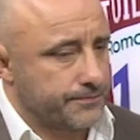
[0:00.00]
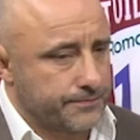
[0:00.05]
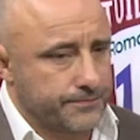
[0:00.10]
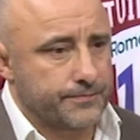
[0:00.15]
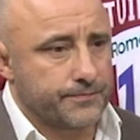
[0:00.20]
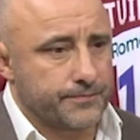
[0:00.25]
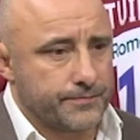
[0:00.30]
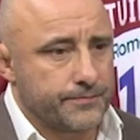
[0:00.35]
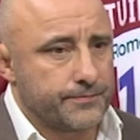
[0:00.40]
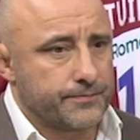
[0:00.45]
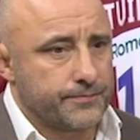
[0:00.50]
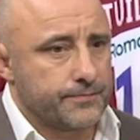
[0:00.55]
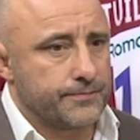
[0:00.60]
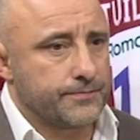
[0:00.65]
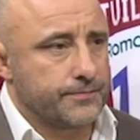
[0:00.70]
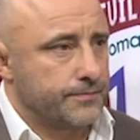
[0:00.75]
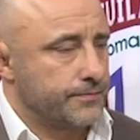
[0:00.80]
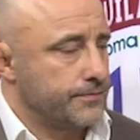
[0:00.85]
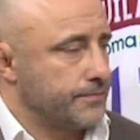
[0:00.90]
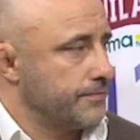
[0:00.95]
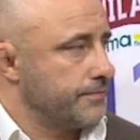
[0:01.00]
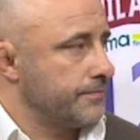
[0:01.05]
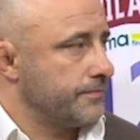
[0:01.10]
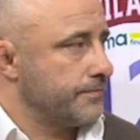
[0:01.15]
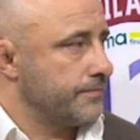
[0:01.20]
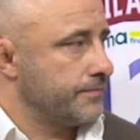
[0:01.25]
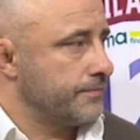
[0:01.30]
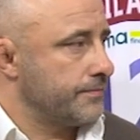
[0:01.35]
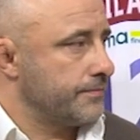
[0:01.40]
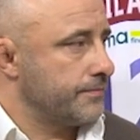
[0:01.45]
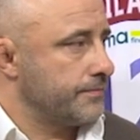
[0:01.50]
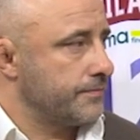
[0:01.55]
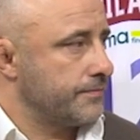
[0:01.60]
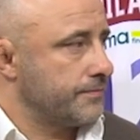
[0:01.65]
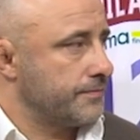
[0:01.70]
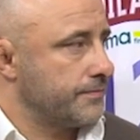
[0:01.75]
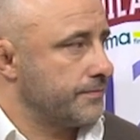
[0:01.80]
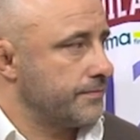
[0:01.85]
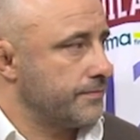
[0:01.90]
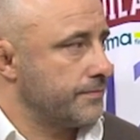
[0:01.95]

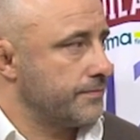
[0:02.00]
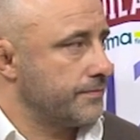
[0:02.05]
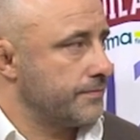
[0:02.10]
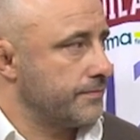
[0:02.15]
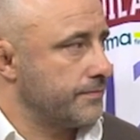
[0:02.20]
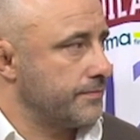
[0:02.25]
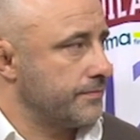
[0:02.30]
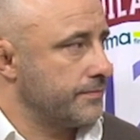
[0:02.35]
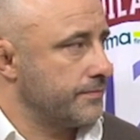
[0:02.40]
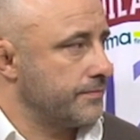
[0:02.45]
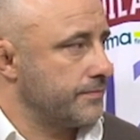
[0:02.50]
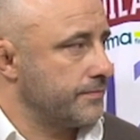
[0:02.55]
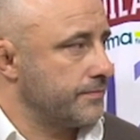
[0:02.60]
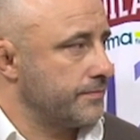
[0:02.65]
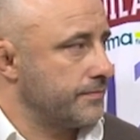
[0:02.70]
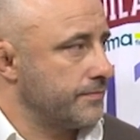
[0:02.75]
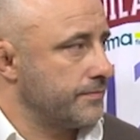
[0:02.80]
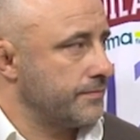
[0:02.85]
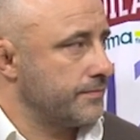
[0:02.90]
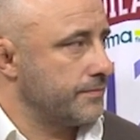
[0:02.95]
(not speaking)